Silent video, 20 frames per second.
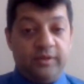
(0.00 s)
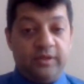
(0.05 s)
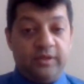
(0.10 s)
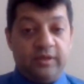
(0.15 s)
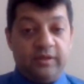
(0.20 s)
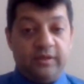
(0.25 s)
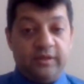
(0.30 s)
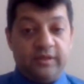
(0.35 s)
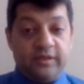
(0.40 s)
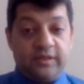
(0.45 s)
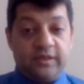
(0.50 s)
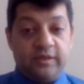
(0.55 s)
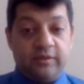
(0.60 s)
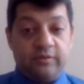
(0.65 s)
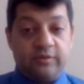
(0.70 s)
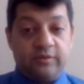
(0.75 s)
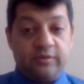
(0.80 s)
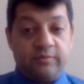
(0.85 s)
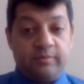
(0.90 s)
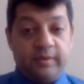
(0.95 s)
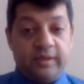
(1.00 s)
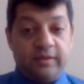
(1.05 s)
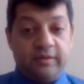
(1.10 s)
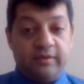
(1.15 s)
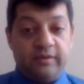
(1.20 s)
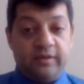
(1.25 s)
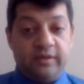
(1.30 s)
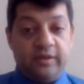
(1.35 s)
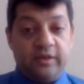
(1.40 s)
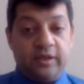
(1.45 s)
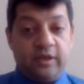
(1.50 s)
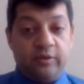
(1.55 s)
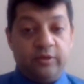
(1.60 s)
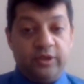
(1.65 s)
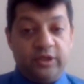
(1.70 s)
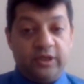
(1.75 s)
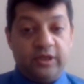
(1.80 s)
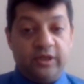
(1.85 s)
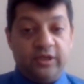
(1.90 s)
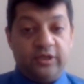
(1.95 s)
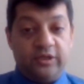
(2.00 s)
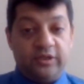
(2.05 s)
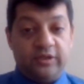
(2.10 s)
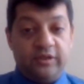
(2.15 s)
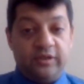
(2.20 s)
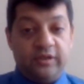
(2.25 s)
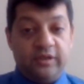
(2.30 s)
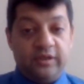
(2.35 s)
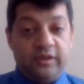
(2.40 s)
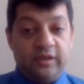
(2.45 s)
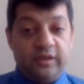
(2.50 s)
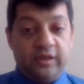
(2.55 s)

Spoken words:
You can learn skills about negotiation,